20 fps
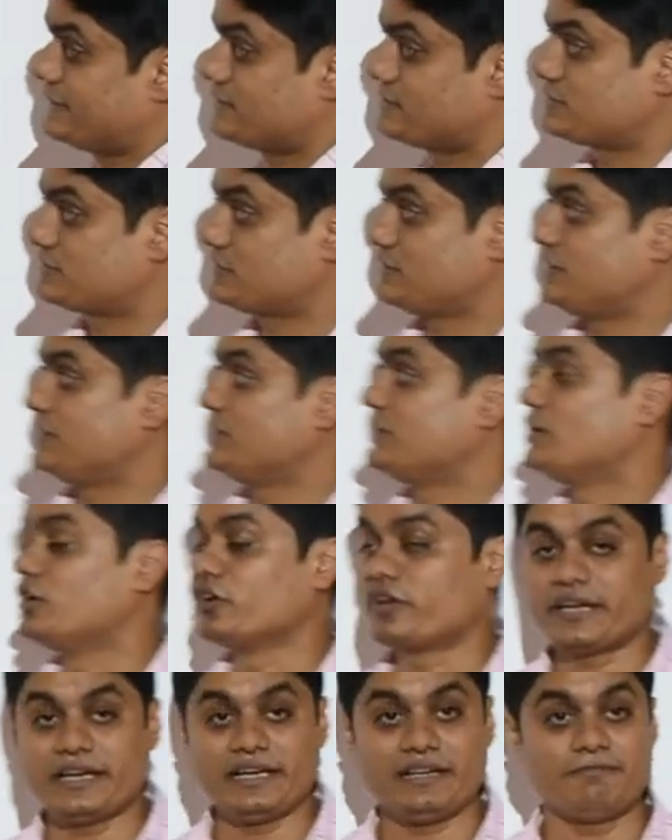x.
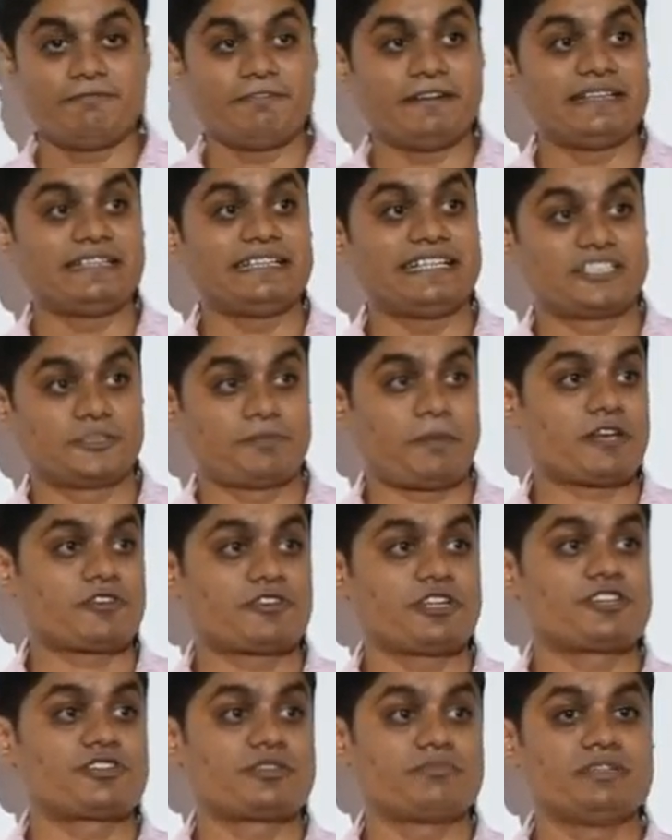Okay, find the
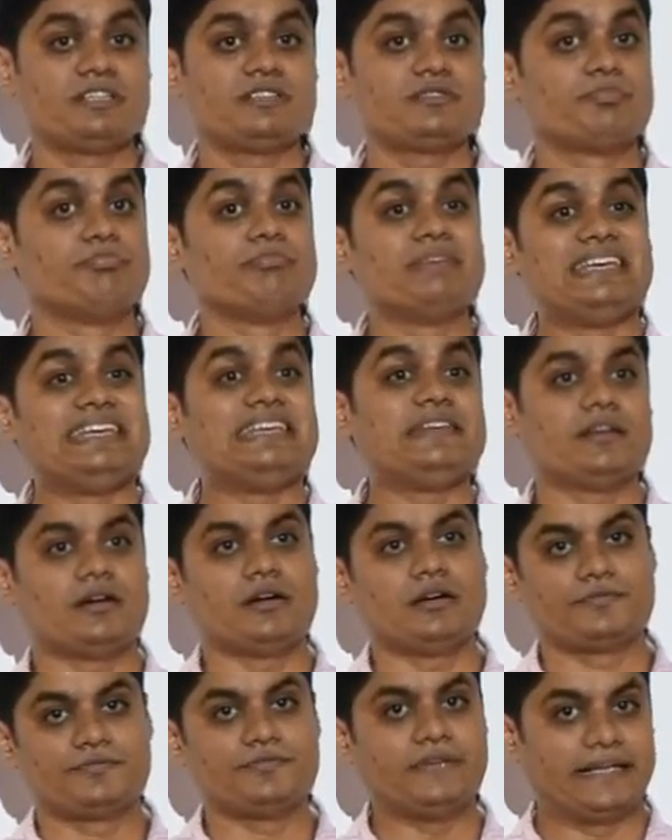expectation means
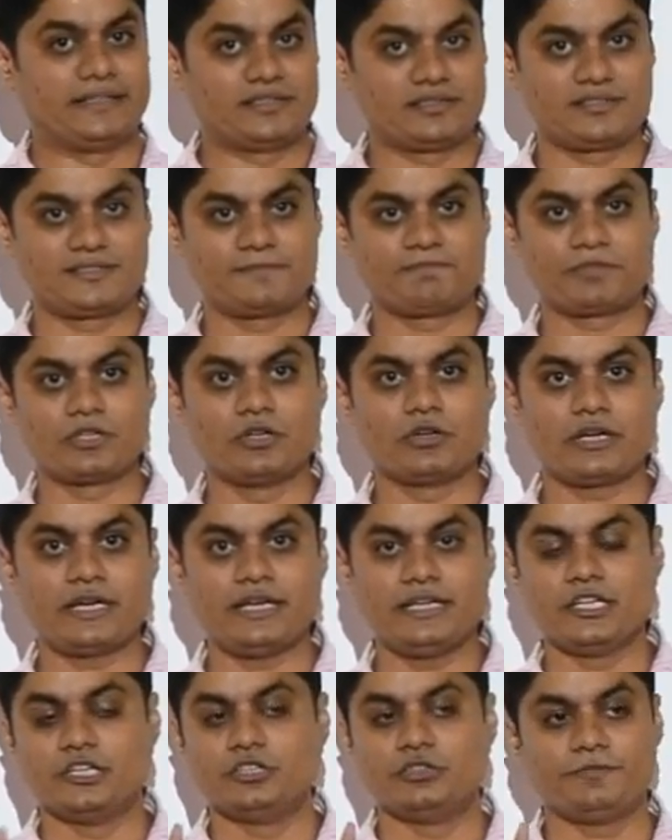mean of x.
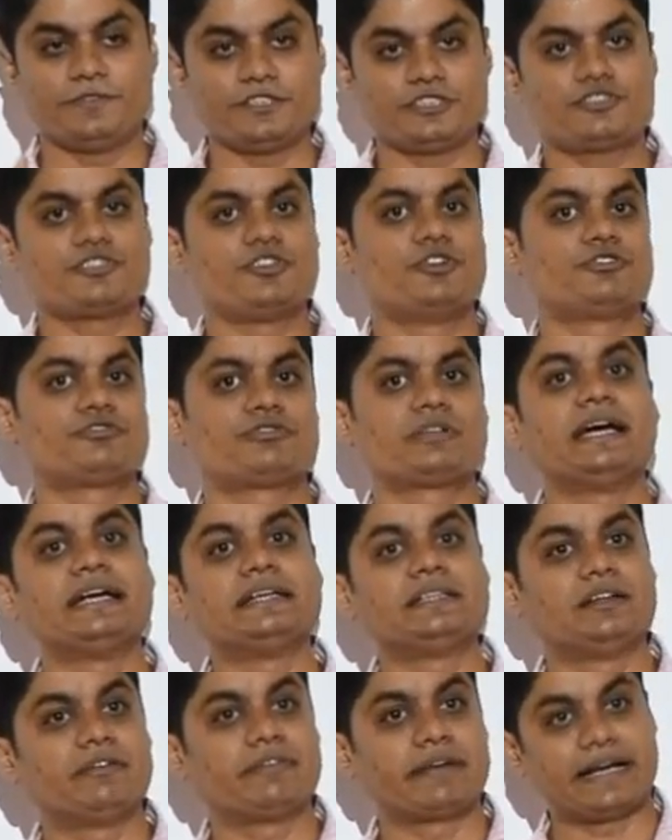Okay, here first you have to
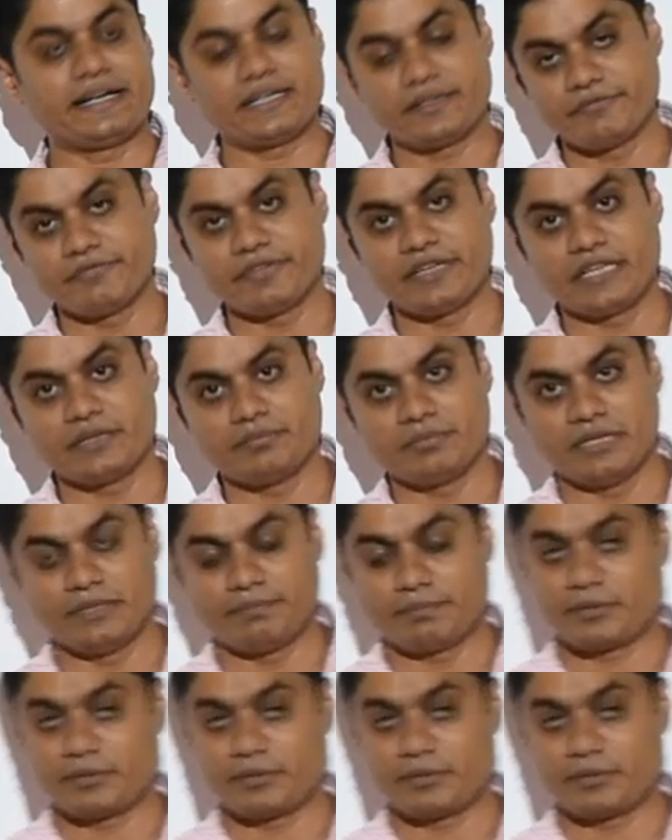write the random variable